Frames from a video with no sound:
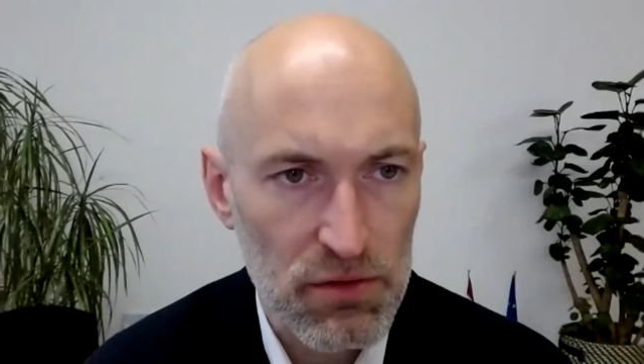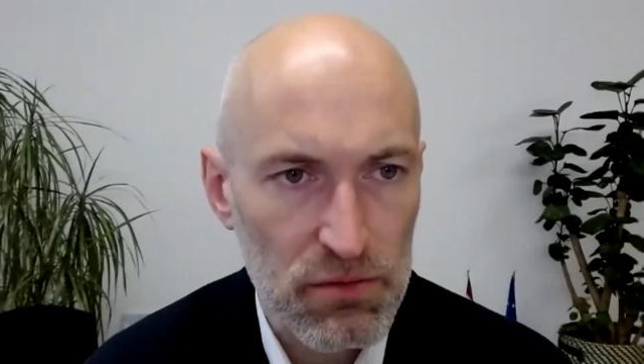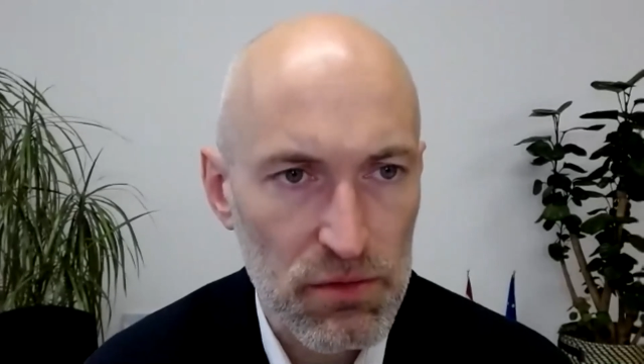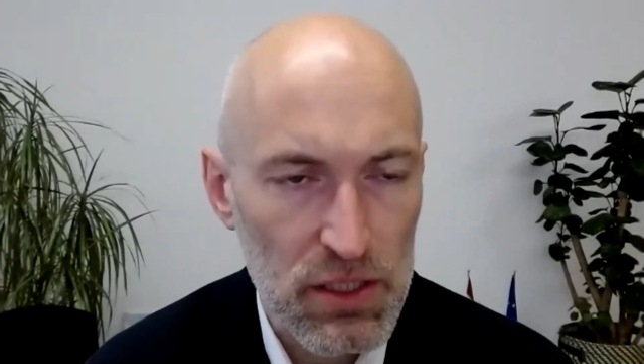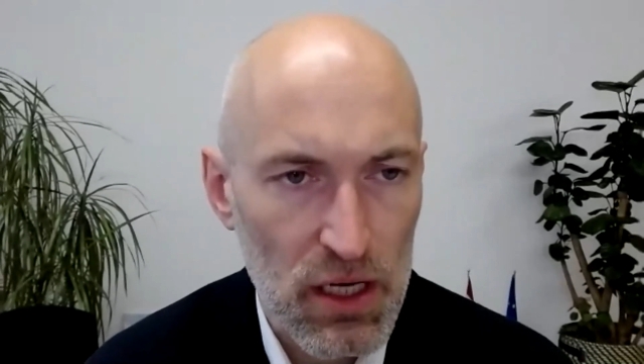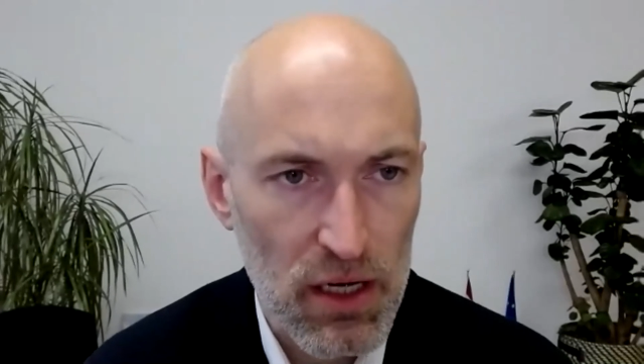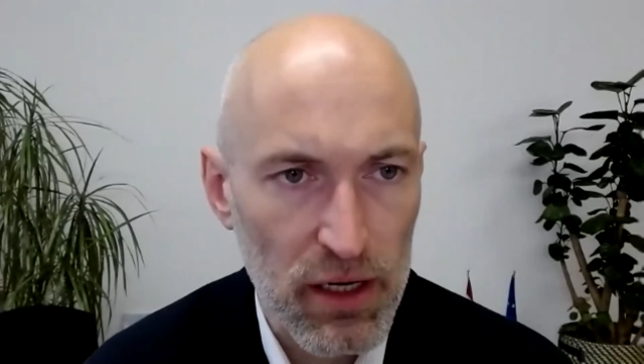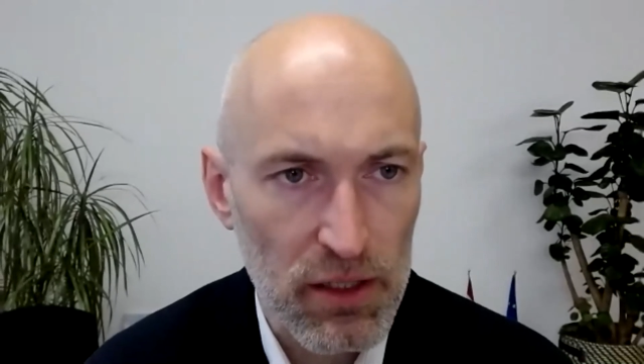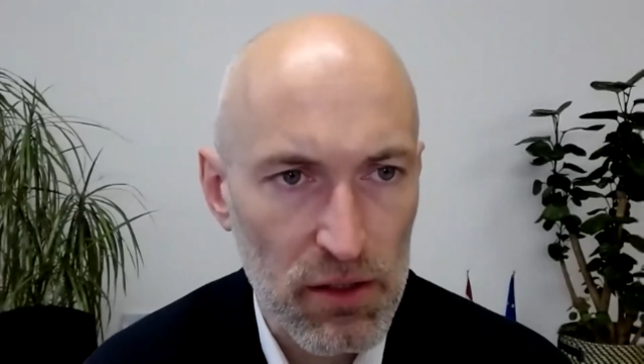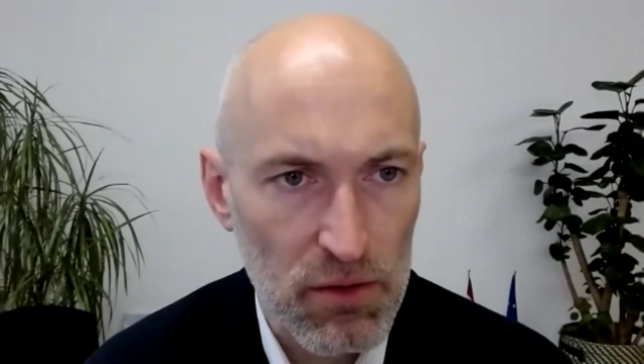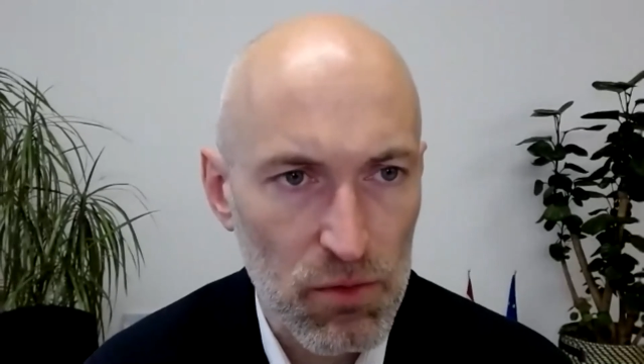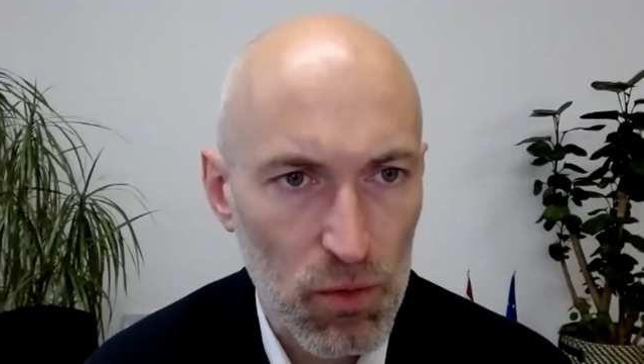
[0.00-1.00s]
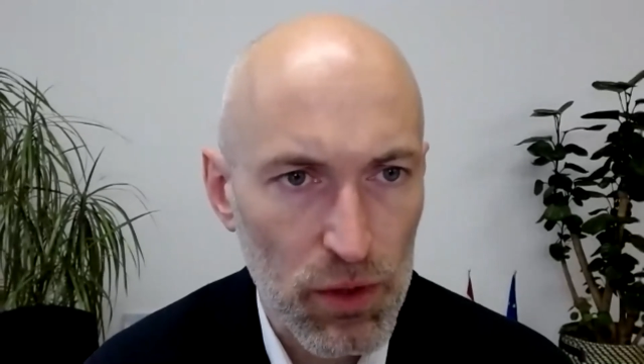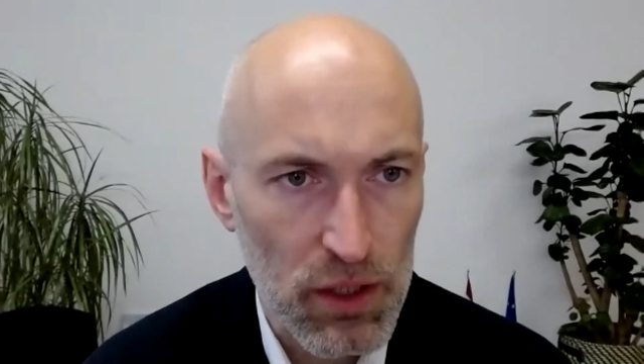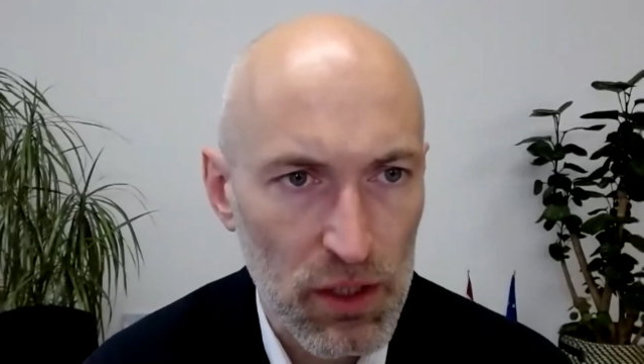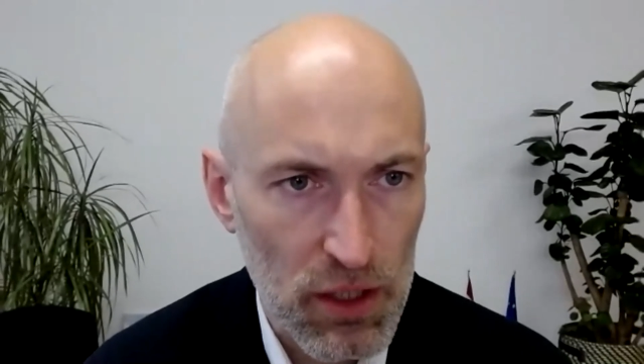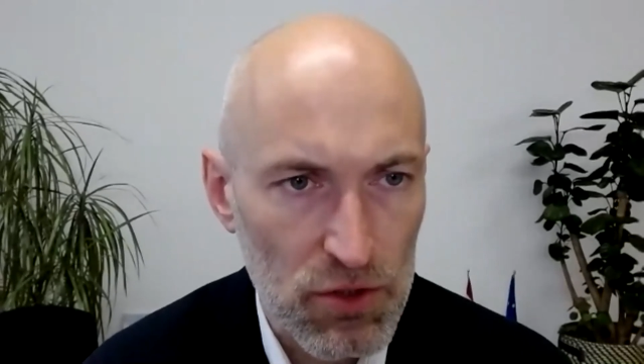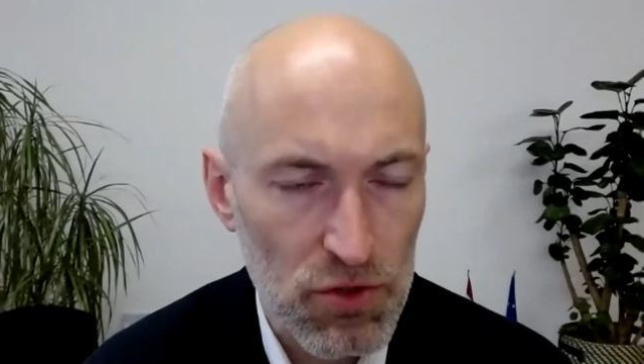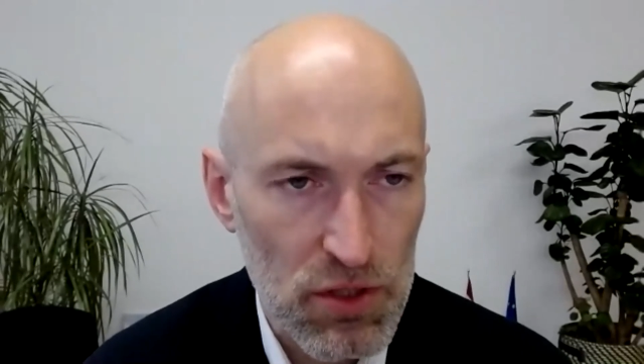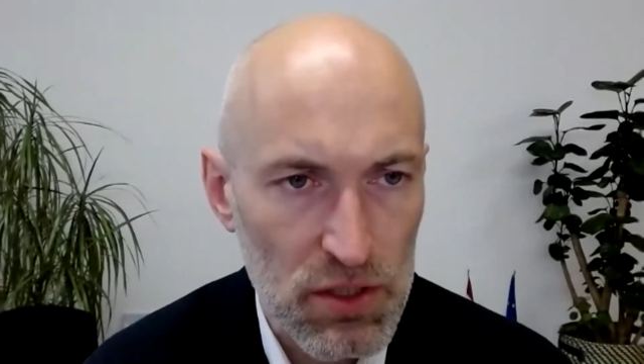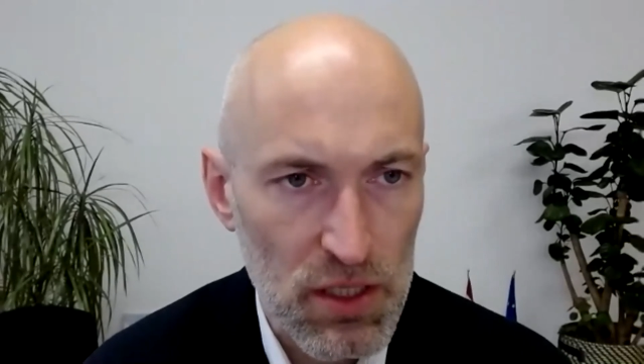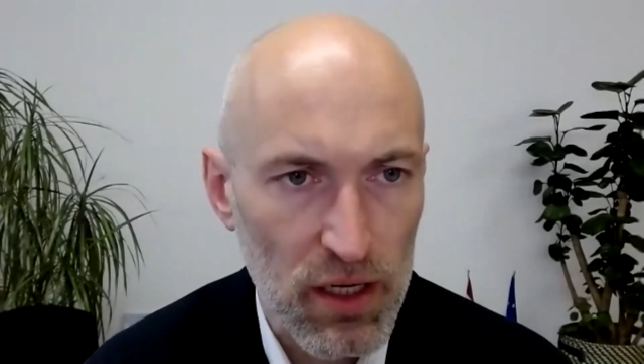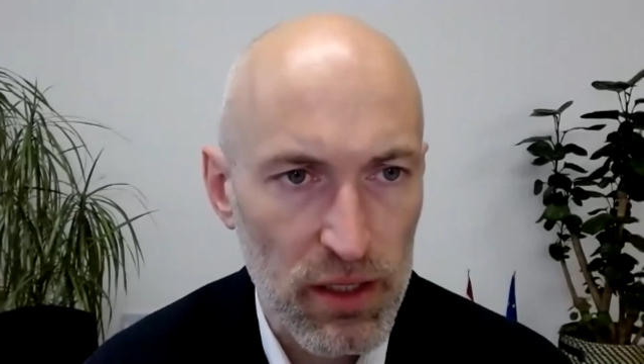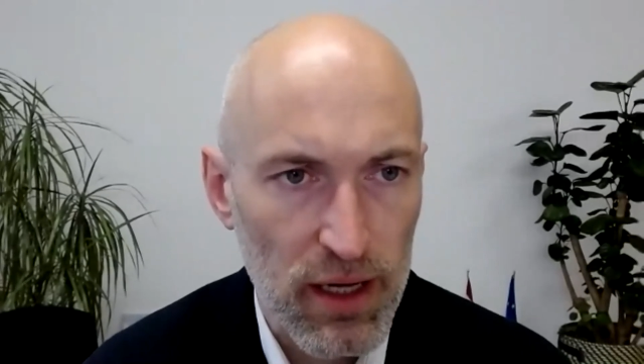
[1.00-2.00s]
design what we need to
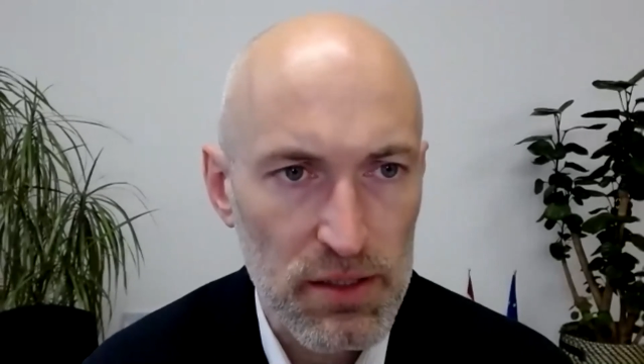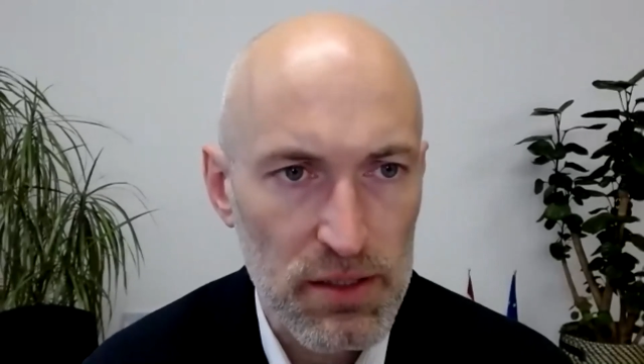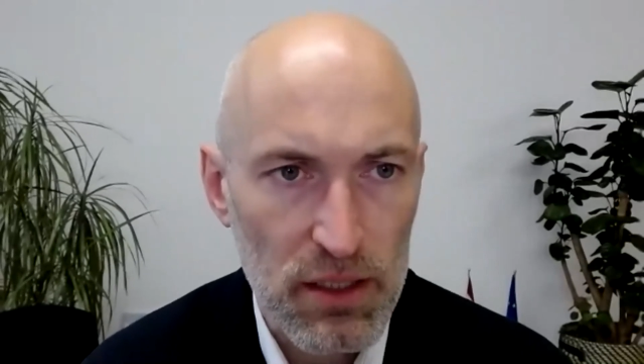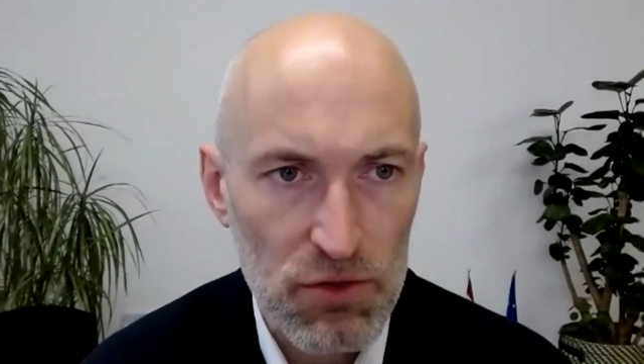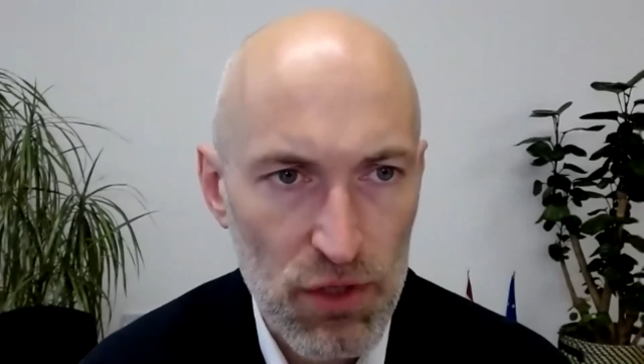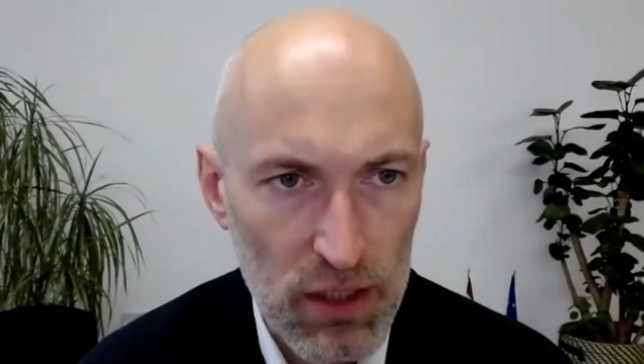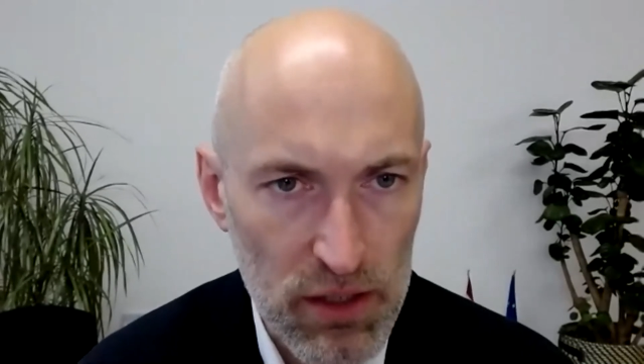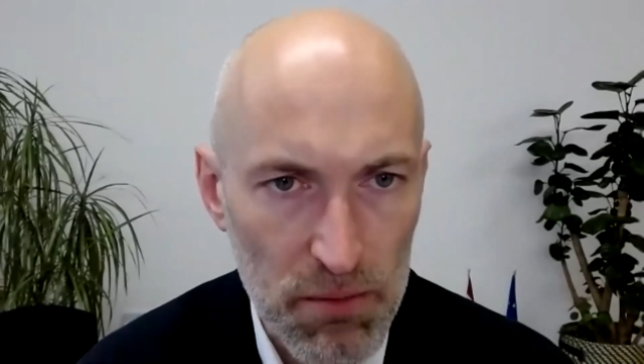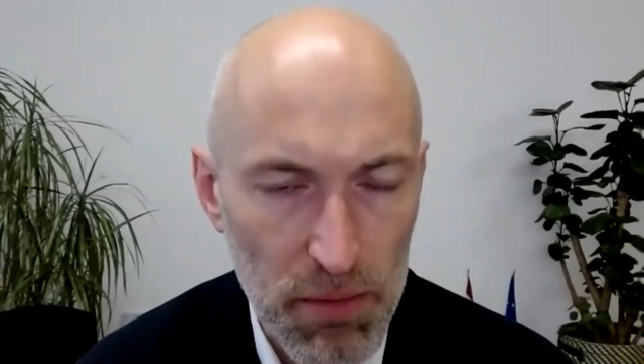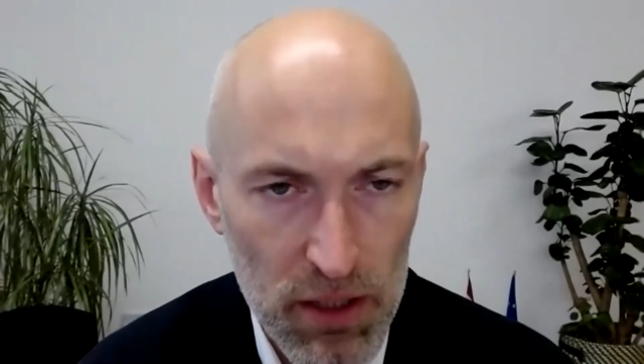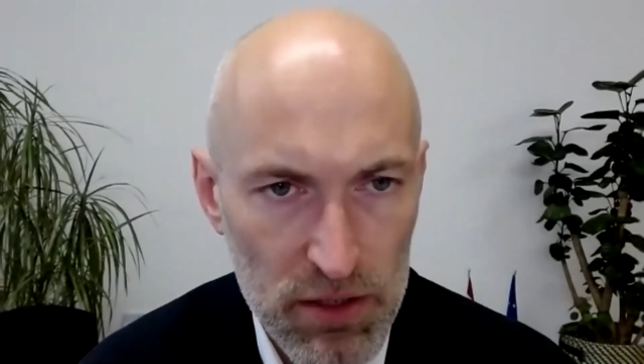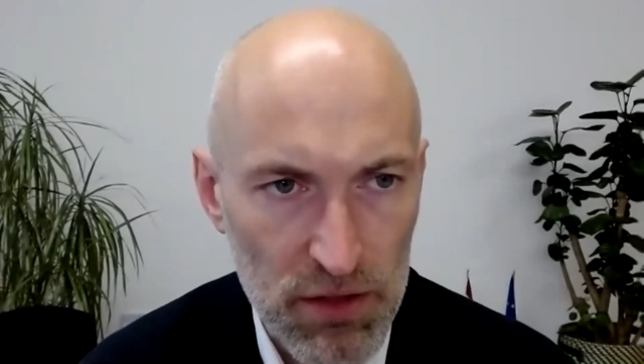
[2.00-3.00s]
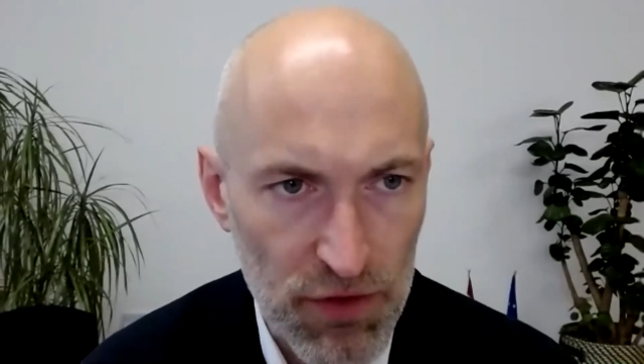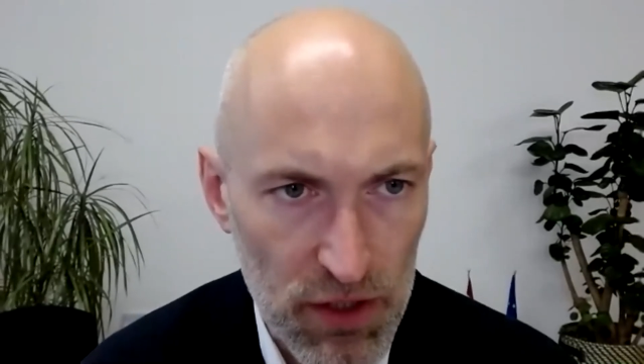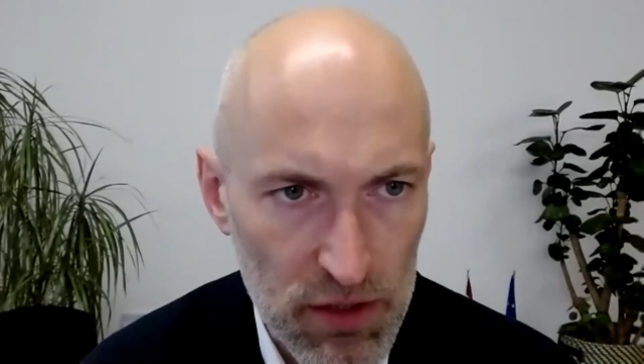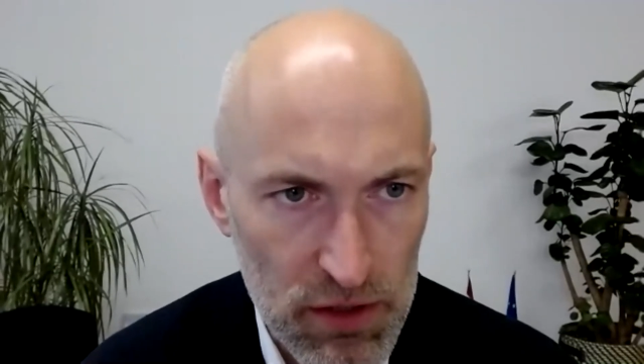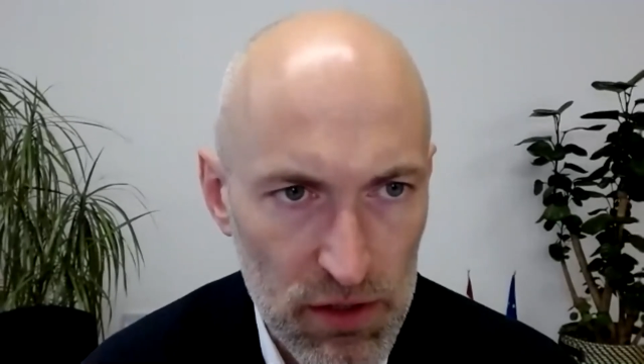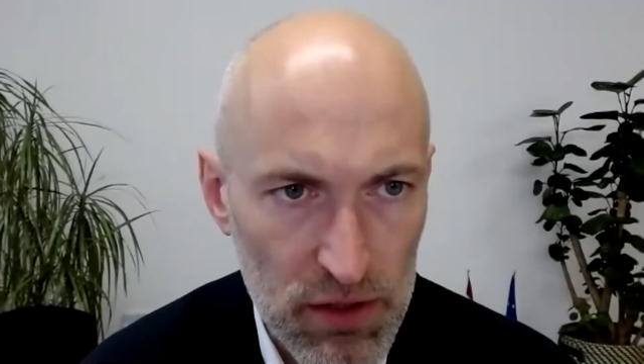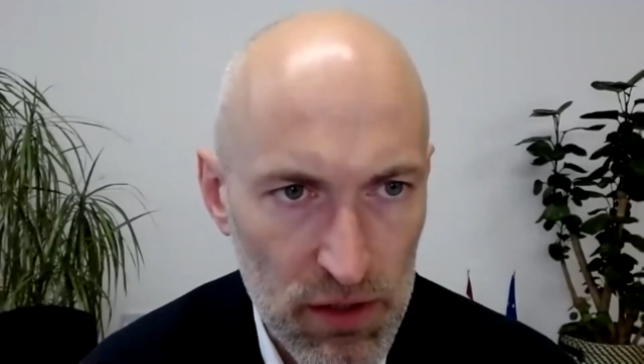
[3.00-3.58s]
design as the contracting party first.